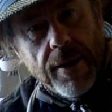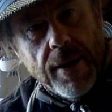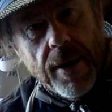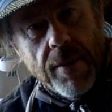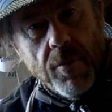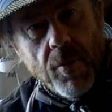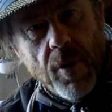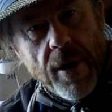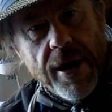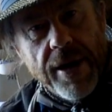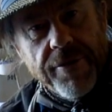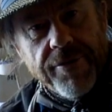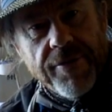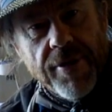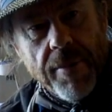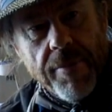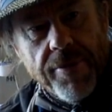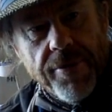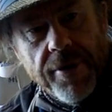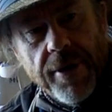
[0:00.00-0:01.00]
and wear
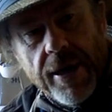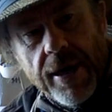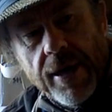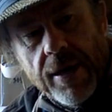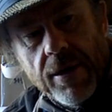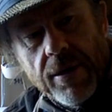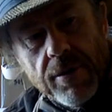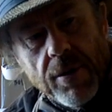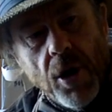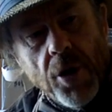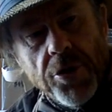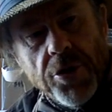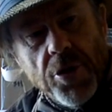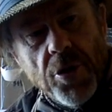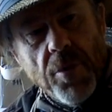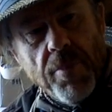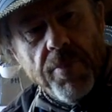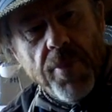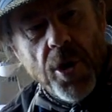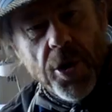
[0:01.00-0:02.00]
something on
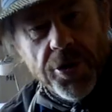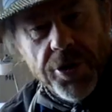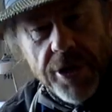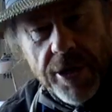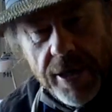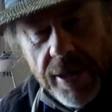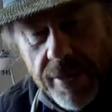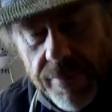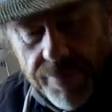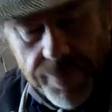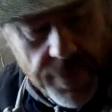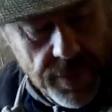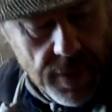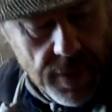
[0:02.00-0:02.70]
your body